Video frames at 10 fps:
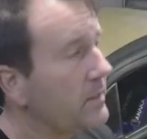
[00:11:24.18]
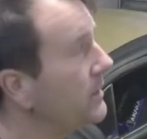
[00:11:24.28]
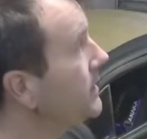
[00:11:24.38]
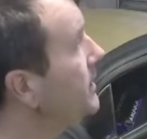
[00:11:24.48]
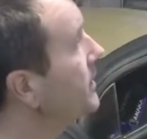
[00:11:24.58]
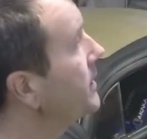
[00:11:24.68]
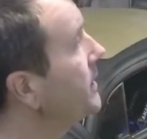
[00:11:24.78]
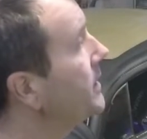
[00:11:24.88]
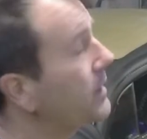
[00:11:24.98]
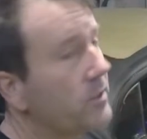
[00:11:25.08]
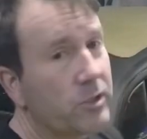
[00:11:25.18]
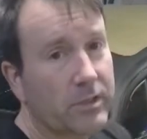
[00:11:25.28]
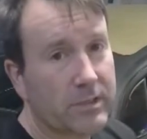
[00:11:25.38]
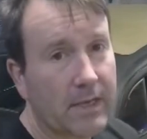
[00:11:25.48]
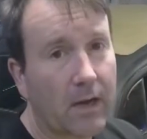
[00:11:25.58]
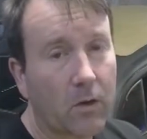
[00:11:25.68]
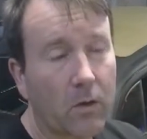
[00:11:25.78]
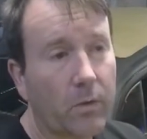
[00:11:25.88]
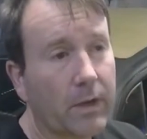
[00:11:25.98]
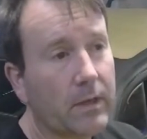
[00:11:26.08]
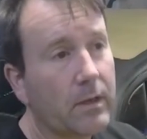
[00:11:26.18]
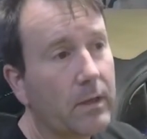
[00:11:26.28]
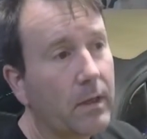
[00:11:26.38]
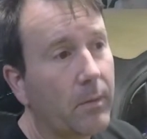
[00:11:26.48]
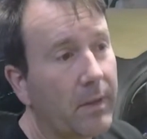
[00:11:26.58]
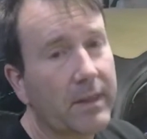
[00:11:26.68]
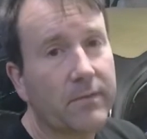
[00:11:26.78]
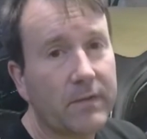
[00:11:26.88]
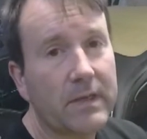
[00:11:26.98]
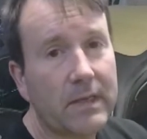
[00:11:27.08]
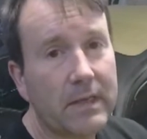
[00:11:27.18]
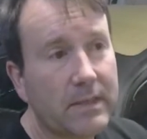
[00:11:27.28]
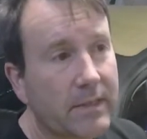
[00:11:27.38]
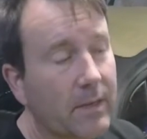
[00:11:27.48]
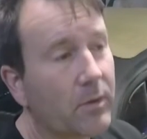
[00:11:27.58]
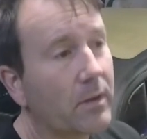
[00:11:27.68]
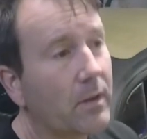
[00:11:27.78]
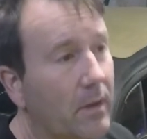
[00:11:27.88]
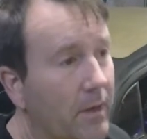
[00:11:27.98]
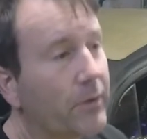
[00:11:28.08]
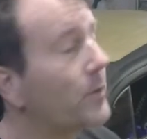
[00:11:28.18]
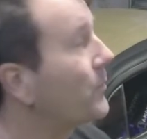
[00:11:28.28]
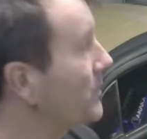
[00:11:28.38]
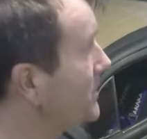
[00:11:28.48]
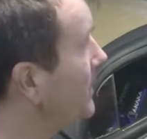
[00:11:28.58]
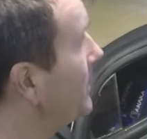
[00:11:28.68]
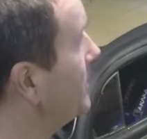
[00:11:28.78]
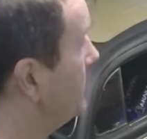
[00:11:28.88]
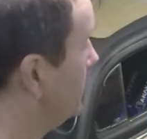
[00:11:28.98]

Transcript: the engine is now going by the VE table 100%.